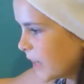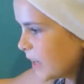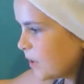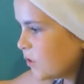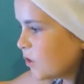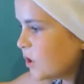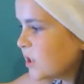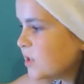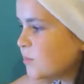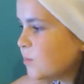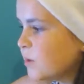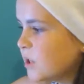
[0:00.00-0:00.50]

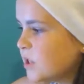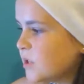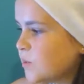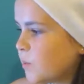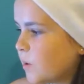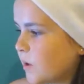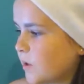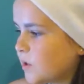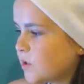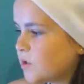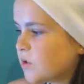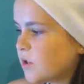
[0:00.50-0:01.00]
Christmas, what
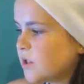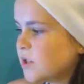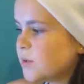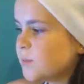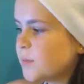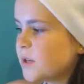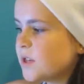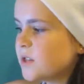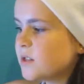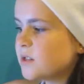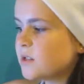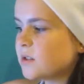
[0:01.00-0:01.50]
is
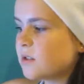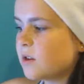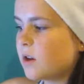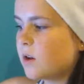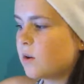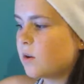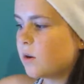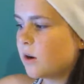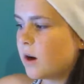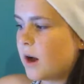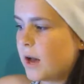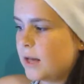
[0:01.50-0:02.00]
Christmas?
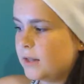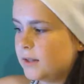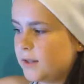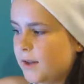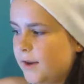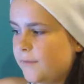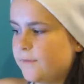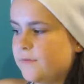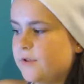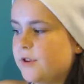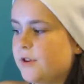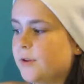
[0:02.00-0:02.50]
Or I
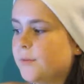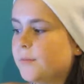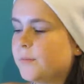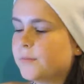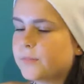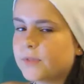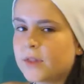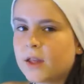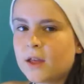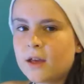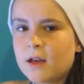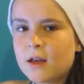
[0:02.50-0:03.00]
love you.
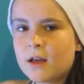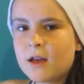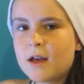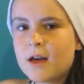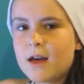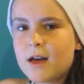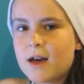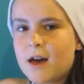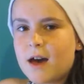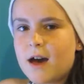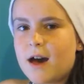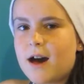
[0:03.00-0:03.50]

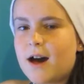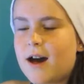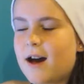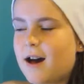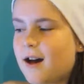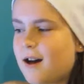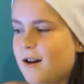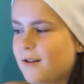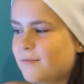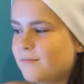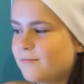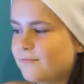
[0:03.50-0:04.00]

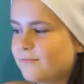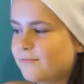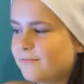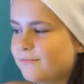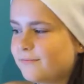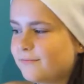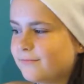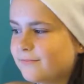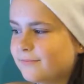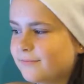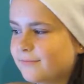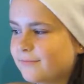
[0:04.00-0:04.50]
Um,
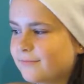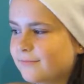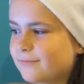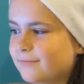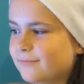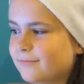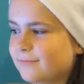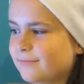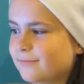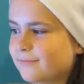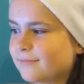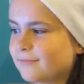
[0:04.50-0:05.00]

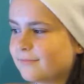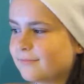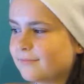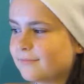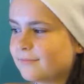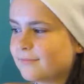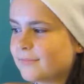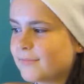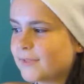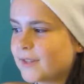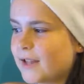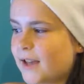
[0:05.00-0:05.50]

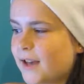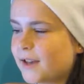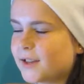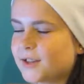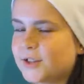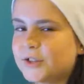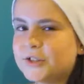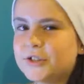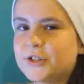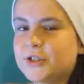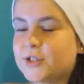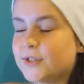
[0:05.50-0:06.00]
I'm going
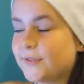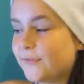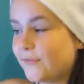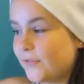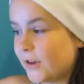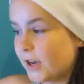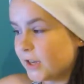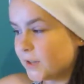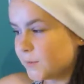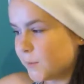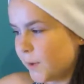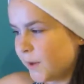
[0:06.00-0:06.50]
to choose the
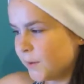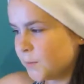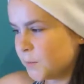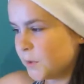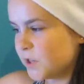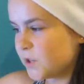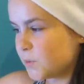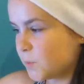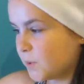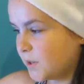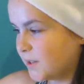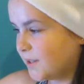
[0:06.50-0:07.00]
first one,
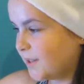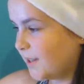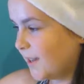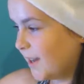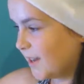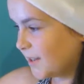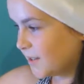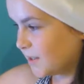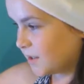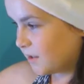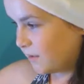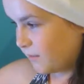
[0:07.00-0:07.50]
which was
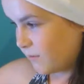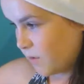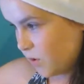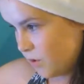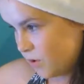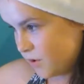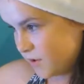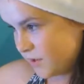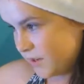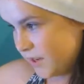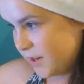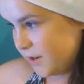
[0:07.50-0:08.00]
yes, of
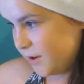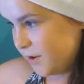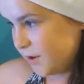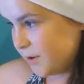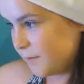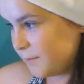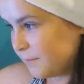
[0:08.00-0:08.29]
course I do.